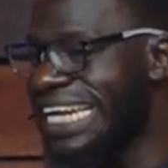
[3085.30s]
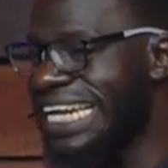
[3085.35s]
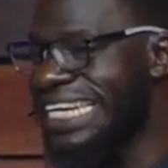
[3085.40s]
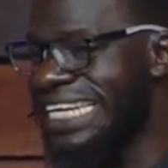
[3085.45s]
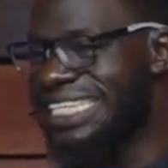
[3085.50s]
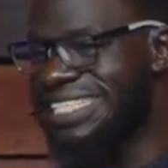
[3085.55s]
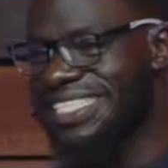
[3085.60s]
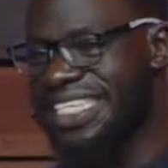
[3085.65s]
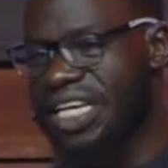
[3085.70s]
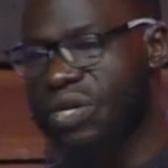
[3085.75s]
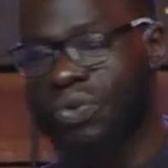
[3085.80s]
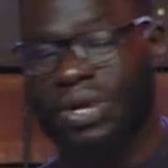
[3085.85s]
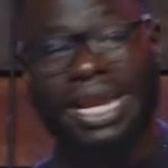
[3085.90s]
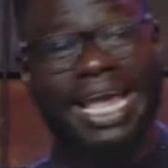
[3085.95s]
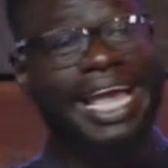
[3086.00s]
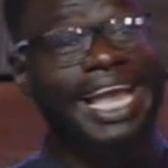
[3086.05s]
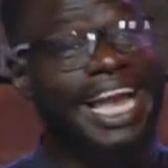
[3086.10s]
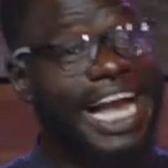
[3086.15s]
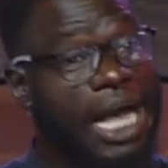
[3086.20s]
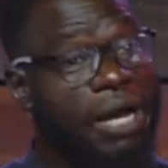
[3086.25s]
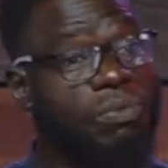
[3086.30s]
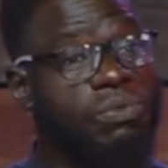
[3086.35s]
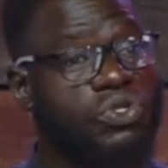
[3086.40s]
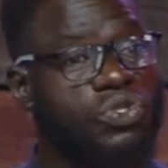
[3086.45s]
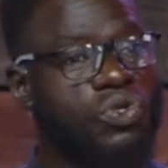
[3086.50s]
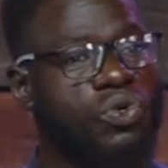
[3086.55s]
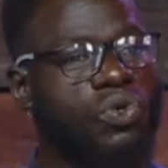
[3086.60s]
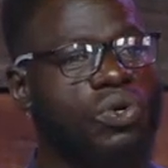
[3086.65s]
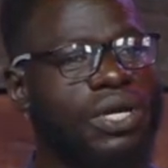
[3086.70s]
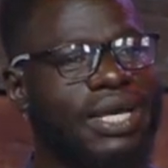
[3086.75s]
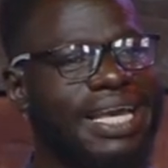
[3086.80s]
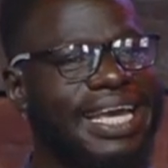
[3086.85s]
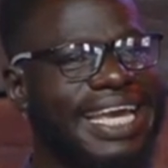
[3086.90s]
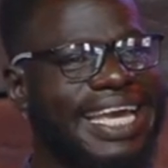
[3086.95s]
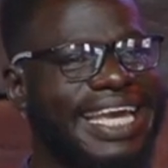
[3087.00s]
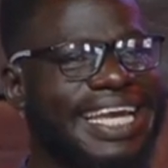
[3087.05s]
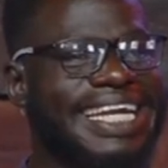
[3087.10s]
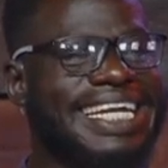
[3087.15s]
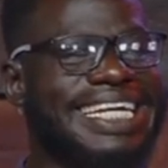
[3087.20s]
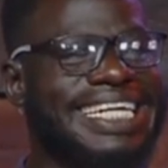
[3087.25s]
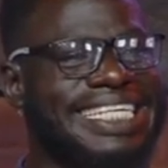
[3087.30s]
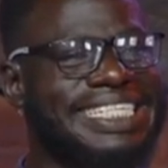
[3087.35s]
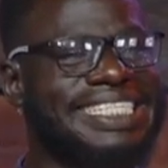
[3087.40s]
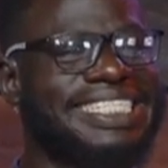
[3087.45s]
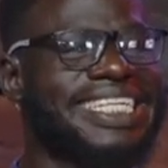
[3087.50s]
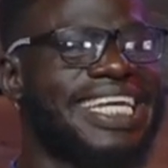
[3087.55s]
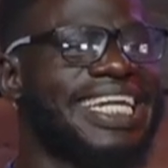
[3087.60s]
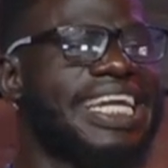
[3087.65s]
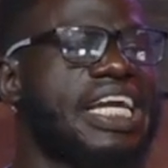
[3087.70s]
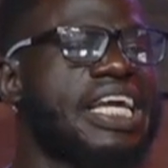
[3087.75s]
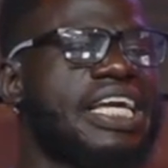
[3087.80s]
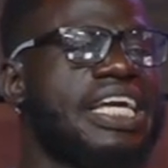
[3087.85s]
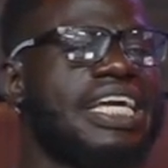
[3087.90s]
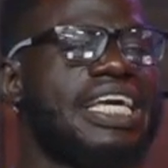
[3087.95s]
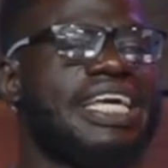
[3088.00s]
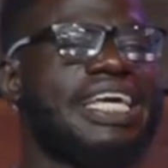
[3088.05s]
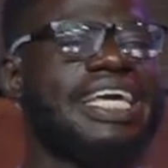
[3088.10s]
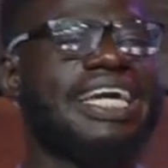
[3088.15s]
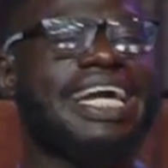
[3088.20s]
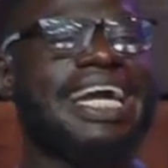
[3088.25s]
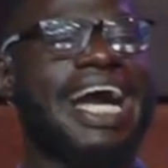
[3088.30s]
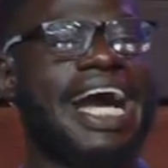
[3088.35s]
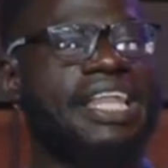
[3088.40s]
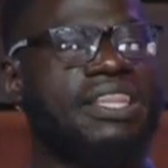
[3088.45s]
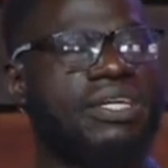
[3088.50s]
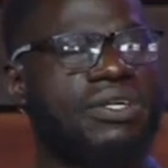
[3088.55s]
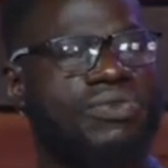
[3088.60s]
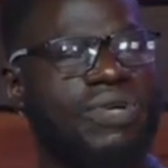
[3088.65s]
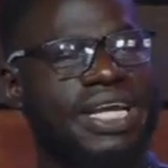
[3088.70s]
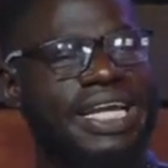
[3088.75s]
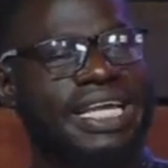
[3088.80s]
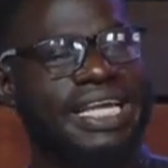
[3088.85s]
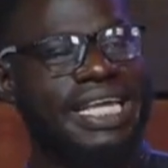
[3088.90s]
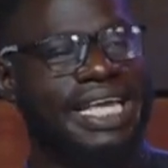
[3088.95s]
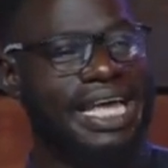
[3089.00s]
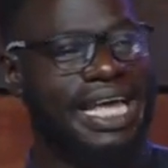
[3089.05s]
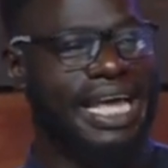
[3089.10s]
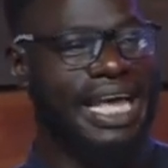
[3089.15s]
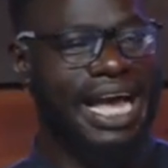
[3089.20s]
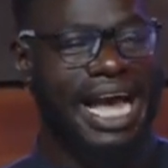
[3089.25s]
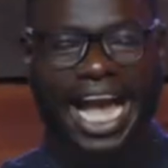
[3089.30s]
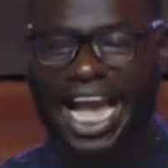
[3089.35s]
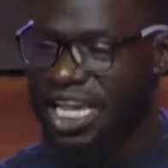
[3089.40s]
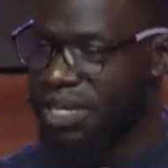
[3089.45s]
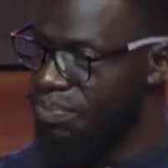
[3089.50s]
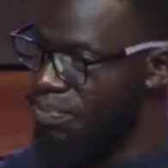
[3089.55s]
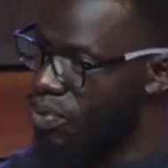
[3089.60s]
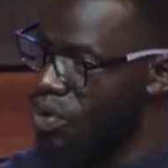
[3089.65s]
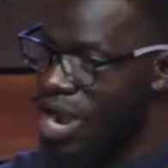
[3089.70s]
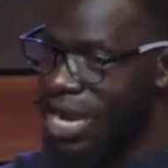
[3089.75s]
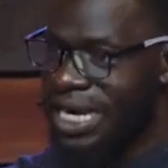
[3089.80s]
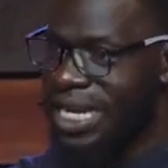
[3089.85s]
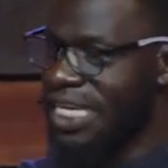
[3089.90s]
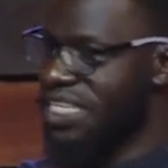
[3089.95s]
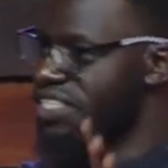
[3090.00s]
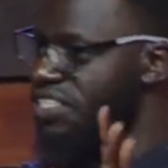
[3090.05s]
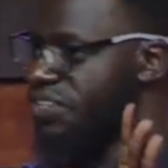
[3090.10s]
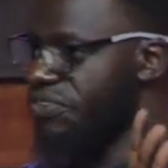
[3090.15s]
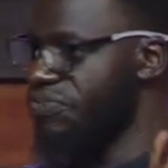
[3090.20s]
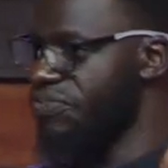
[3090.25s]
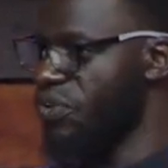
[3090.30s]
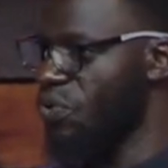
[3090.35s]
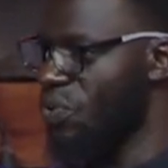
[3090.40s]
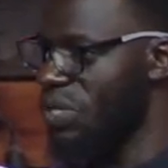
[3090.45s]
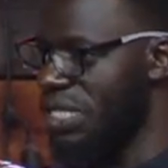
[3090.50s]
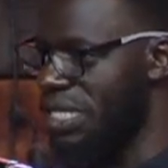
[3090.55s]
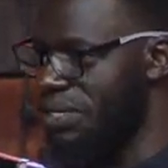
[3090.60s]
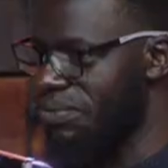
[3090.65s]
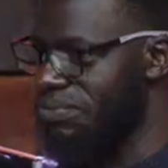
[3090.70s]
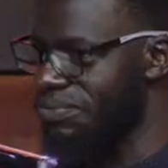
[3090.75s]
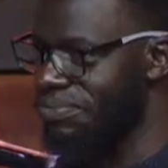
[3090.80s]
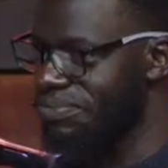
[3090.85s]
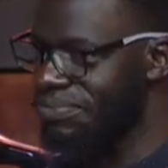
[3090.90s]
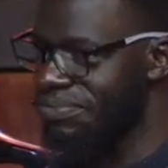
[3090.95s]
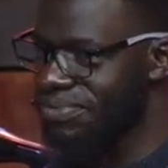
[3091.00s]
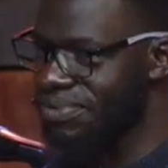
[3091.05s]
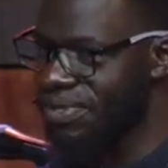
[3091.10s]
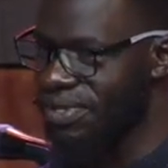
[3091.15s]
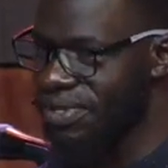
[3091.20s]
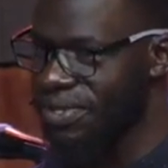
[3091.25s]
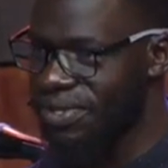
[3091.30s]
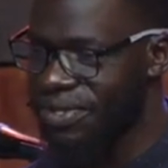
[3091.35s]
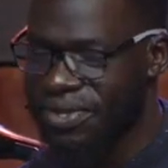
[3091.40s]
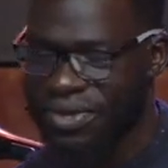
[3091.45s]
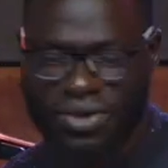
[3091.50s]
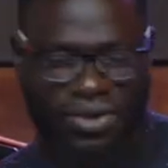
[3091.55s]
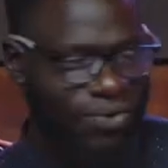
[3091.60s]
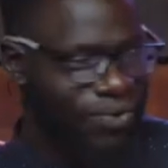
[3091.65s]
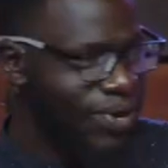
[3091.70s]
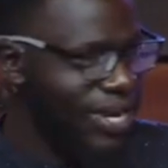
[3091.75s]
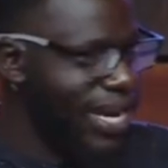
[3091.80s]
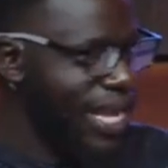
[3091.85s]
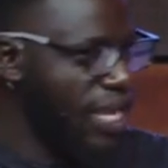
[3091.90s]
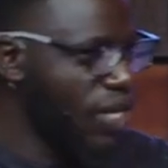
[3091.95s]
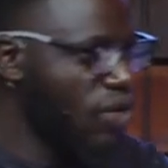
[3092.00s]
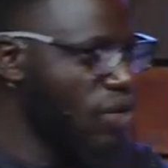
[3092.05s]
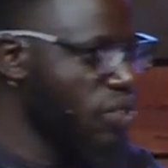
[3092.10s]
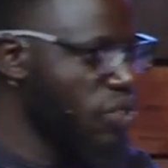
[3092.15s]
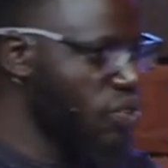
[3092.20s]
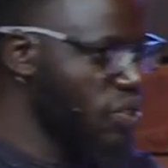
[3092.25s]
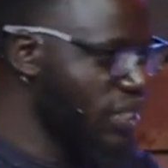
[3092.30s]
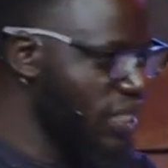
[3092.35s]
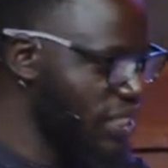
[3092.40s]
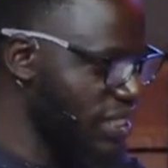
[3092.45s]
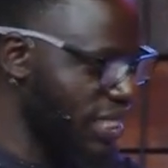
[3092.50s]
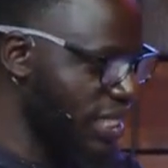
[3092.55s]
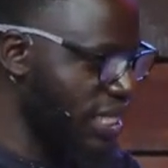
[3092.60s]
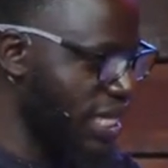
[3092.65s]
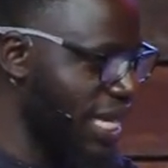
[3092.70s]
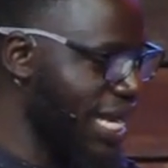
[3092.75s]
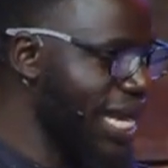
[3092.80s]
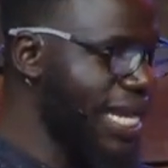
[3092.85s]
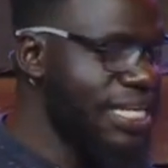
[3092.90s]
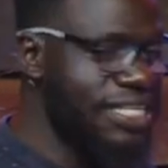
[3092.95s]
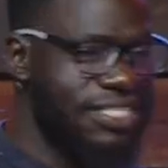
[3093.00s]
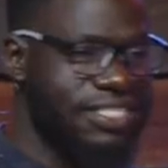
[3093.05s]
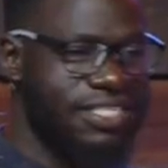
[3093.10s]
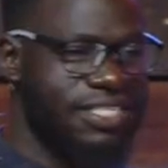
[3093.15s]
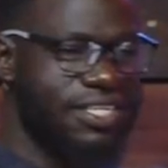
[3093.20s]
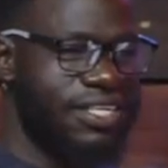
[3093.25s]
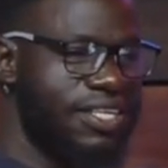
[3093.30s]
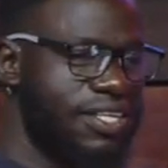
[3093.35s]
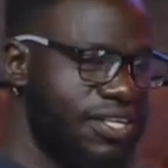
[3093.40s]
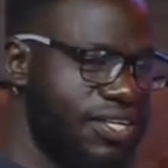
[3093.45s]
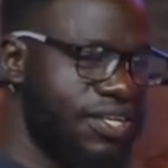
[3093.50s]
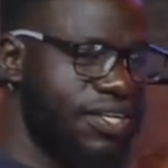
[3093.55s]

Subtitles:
the Christian. When I come to a Christian gathering, I bona si fi with them. When I go to these other guys,